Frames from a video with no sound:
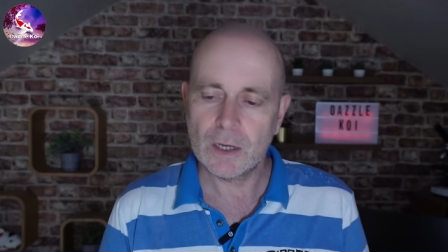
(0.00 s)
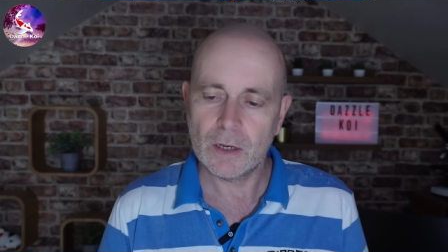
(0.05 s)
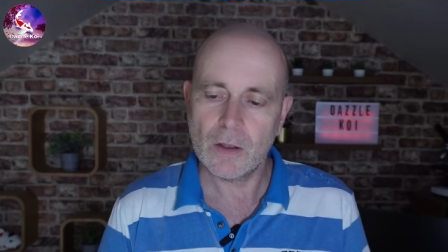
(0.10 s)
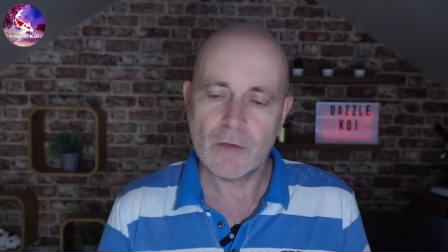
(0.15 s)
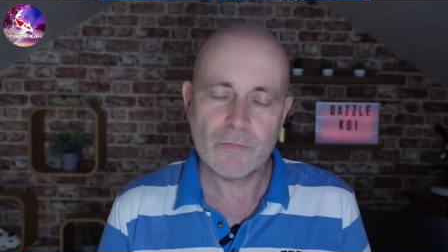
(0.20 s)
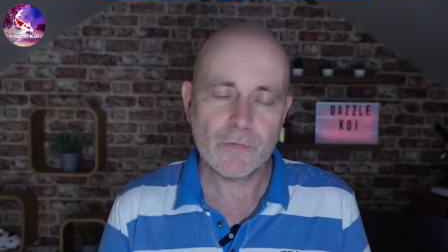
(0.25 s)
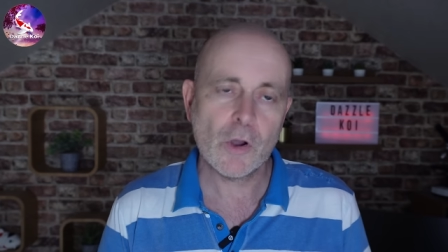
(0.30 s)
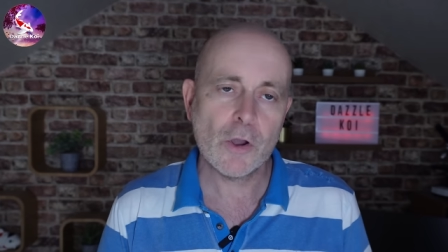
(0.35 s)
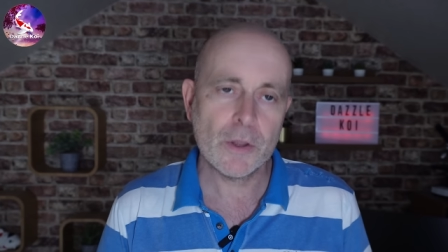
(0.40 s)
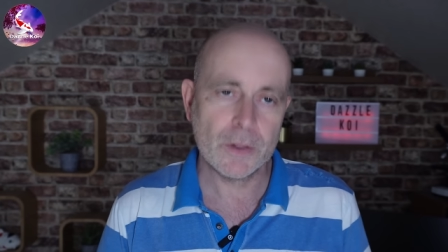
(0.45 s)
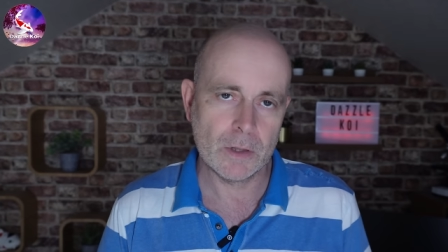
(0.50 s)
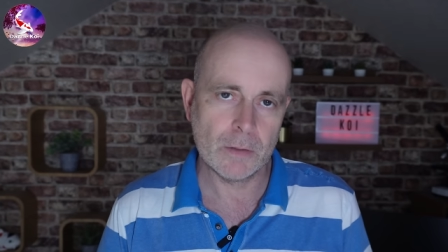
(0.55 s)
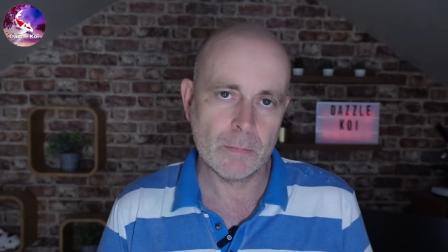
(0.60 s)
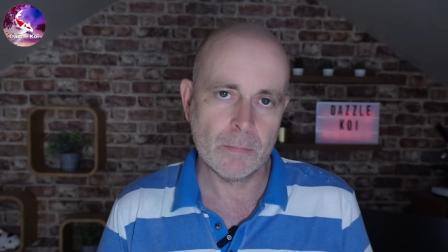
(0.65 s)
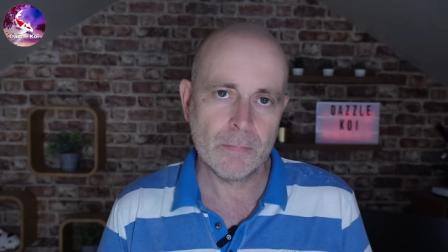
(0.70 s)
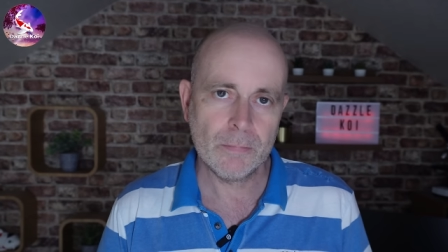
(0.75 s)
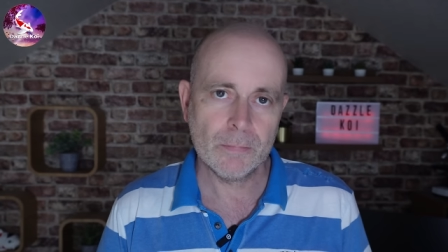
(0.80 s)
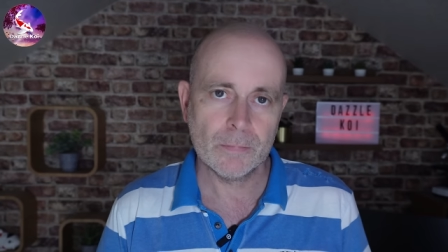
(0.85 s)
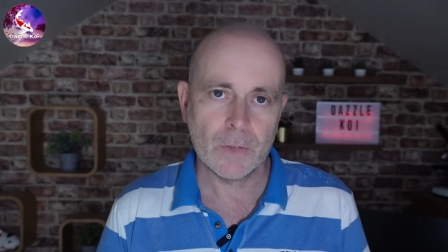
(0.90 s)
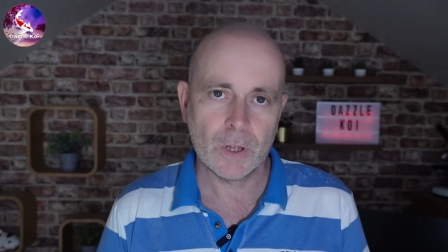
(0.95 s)
Avoid
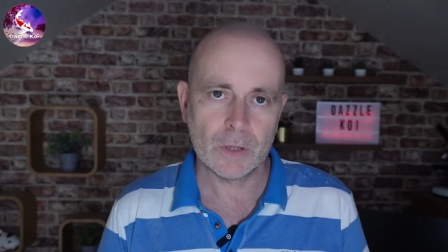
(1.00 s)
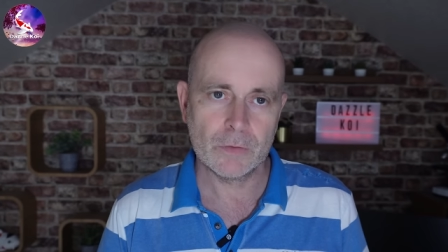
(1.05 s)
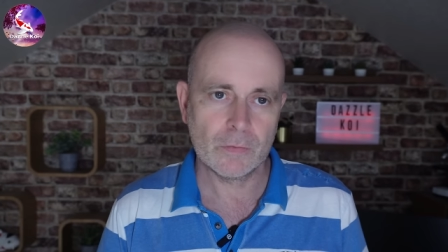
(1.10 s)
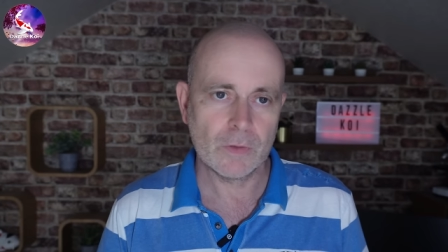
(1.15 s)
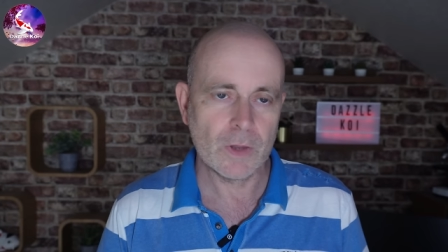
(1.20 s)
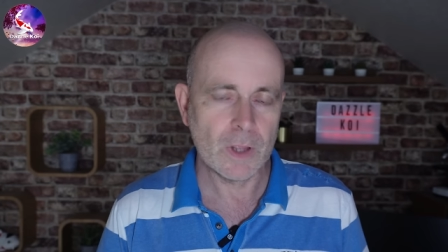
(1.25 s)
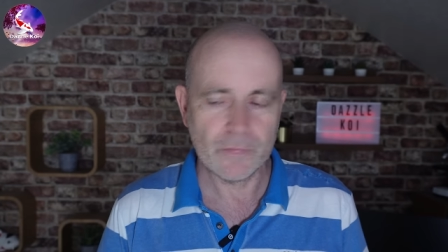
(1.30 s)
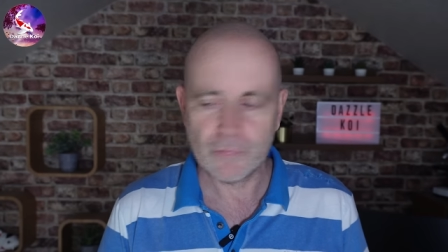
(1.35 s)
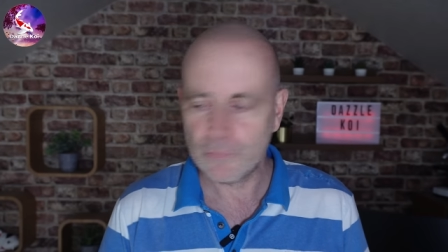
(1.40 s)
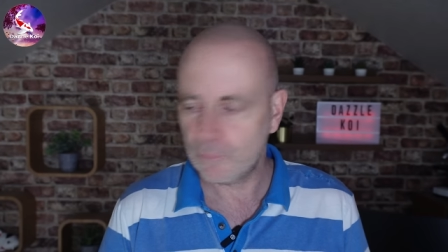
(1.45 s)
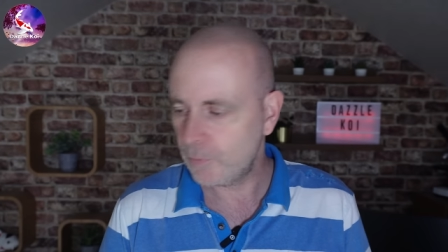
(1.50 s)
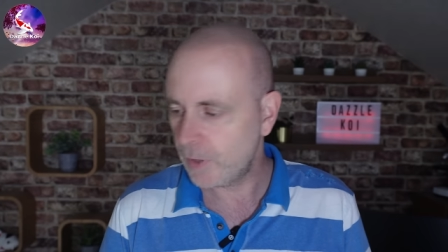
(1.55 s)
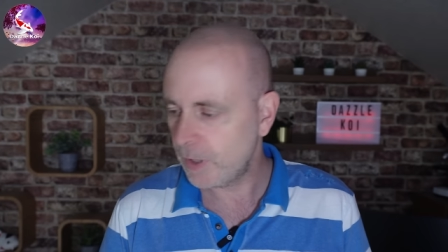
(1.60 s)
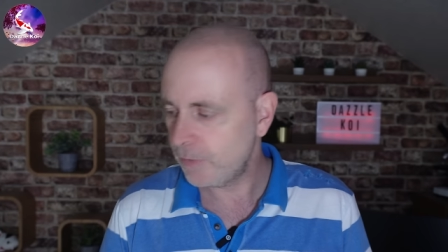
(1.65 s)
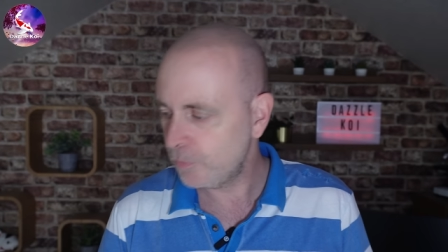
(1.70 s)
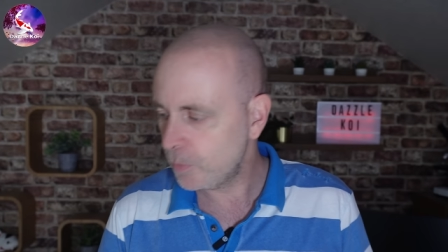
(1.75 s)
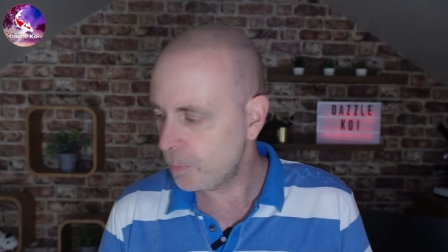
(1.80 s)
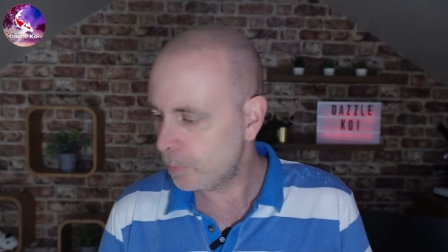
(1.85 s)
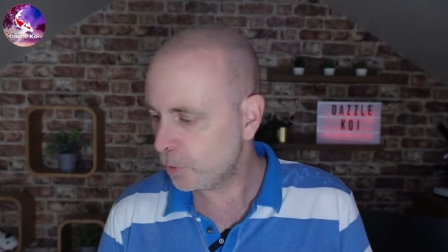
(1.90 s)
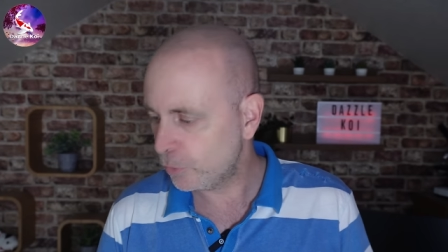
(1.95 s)
them
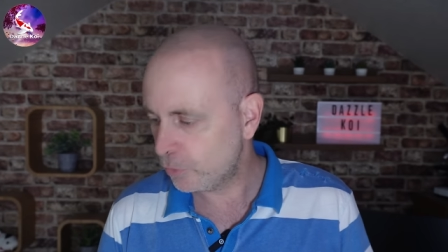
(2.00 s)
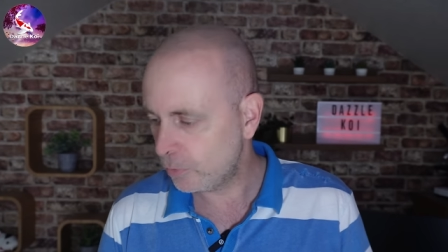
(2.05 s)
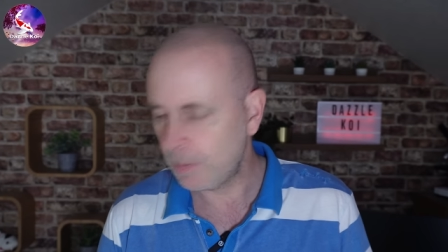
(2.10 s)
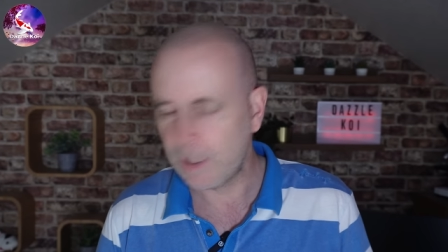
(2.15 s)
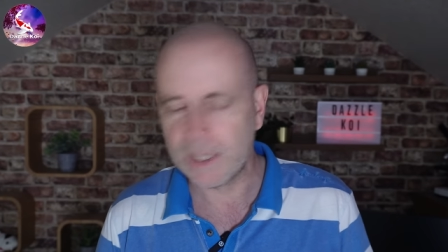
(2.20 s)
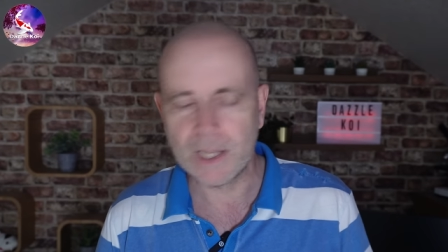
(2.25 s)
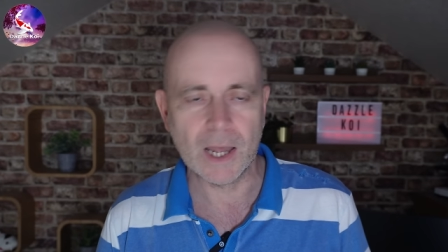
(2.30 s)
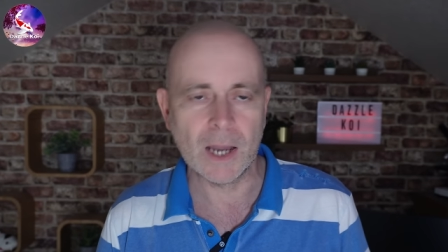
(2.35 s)
if you possibly